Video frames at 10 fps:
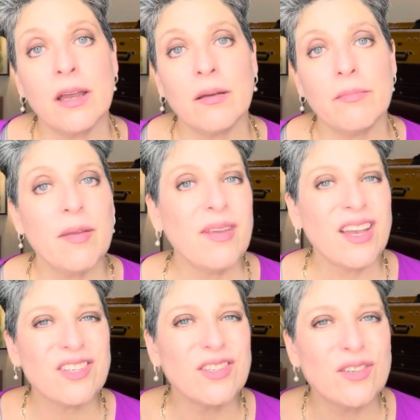Maybe I
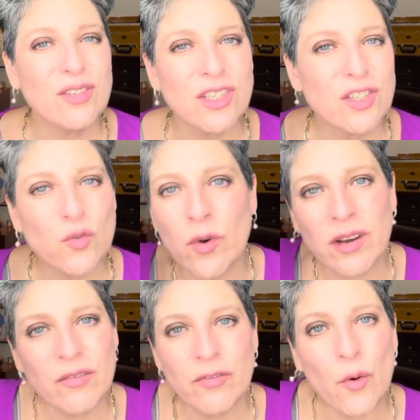should do just
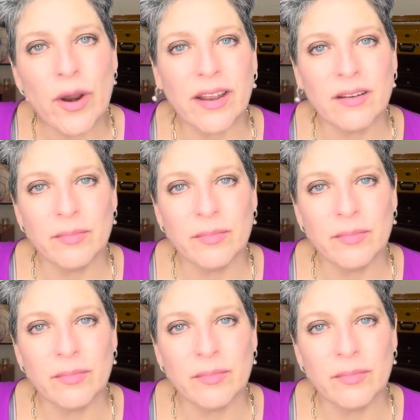one for it